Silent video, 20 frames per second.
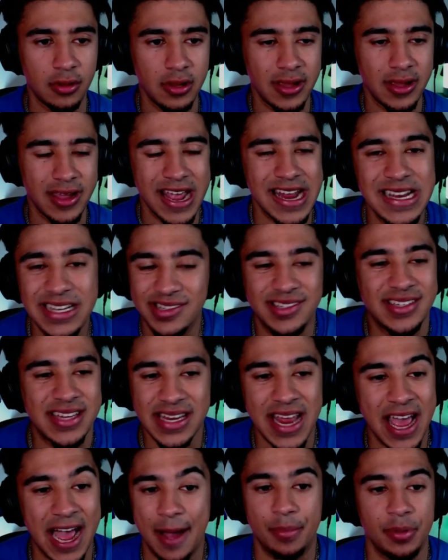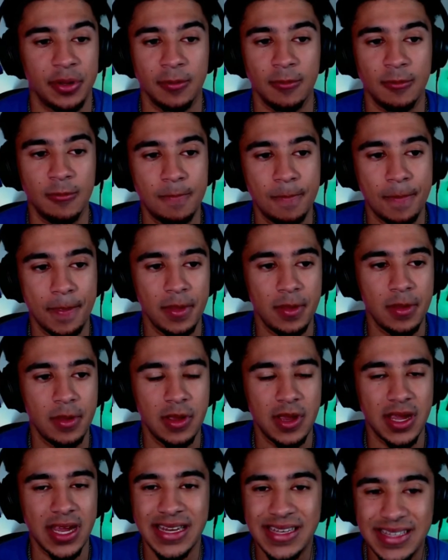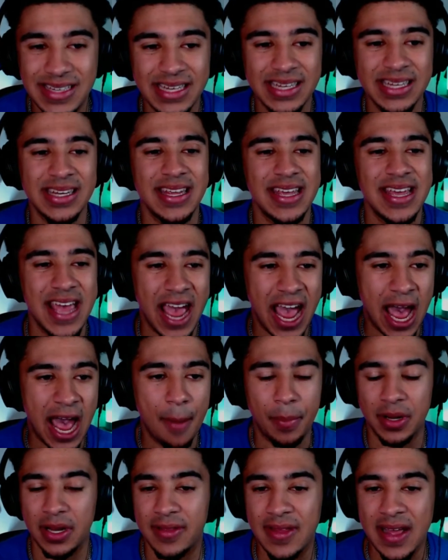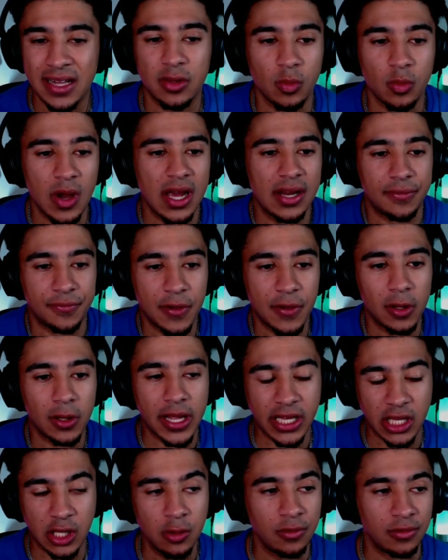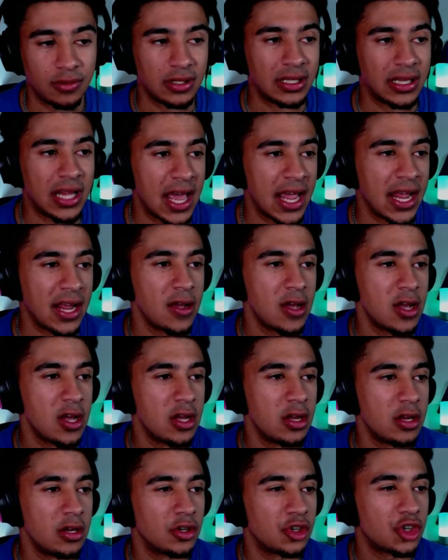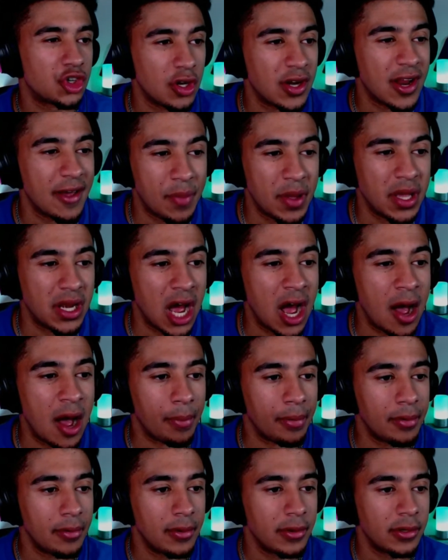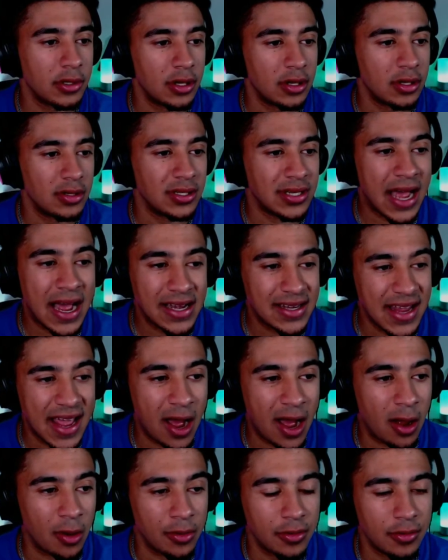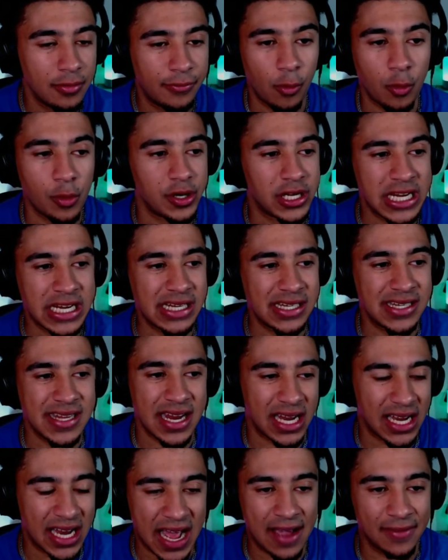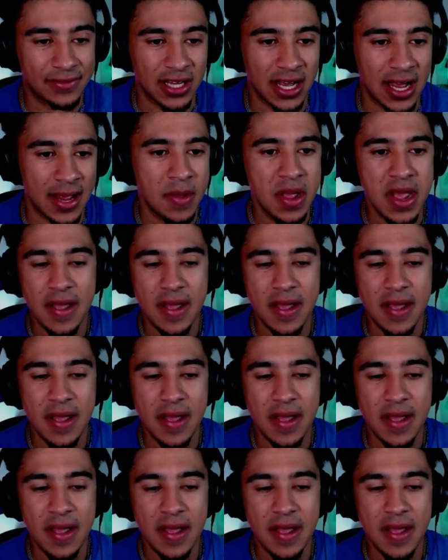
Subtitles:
And it just didn't happen. It didn't happen. And that's why it felt like UCLA should have been up, not down 14-10 at halftime.